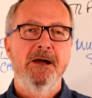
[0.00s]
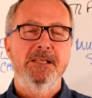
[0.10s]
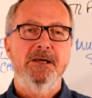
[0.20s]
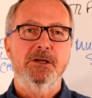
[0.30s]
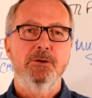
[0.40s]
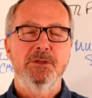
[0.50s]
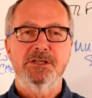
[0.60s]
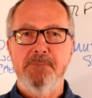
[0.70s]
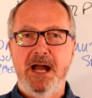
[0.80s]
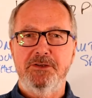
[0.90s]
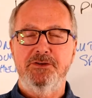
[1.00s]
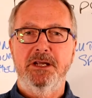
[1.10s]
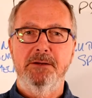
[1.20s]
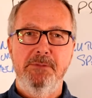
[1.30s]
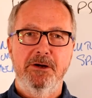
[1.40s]
Now, I call this
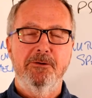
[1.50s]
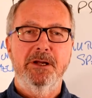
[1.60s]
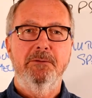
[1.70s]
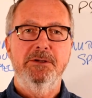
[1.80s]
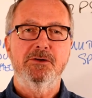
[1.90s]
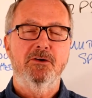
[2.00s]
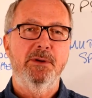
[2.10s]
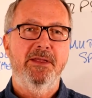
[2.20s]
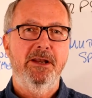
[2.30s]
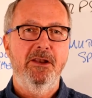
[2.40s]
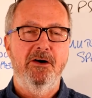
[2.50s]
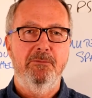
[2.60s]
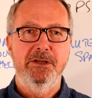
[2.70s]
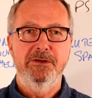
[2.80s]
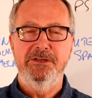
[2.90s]
matching and mirroring, and we talk about that a lot
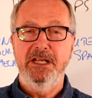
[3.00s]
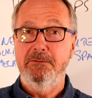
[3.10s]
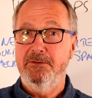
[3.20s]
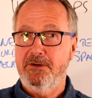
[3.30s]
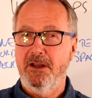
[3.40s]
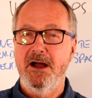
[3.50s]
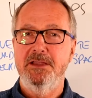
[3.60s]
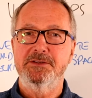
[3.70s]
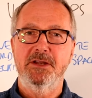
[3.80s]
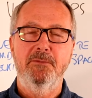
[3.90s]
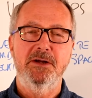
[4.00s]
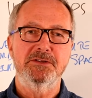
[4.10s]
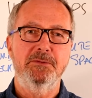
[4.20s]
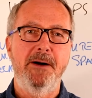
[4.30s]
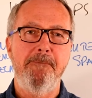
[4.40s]
when you're dealing with clients on a
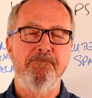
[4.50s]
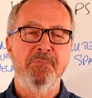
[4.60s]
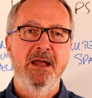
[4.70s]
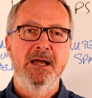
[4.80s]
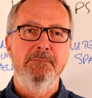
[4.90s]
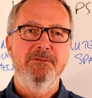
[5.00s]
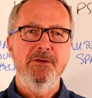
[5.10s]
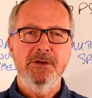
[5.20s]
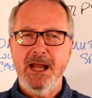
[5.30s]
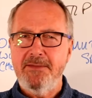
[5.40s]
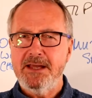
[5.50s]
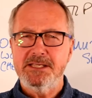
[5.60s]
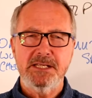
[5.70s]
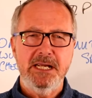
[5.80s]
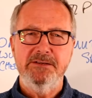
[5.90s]
one-to-one. But if you can get their
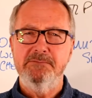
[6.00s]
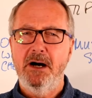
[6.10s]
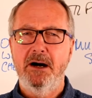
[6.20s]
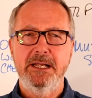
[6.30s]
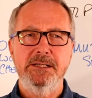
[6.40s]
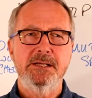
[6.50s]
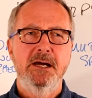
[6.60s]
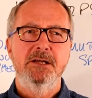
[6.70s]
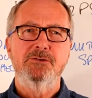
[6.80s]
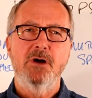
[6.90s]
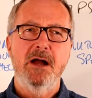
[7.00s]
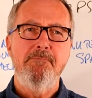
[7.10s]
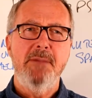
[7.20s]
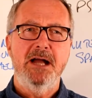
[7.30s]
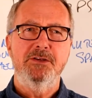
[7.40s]
state of mind, try
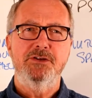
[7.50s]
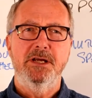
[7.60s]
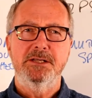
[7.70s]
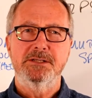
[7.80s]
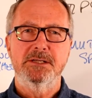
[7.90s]
and match it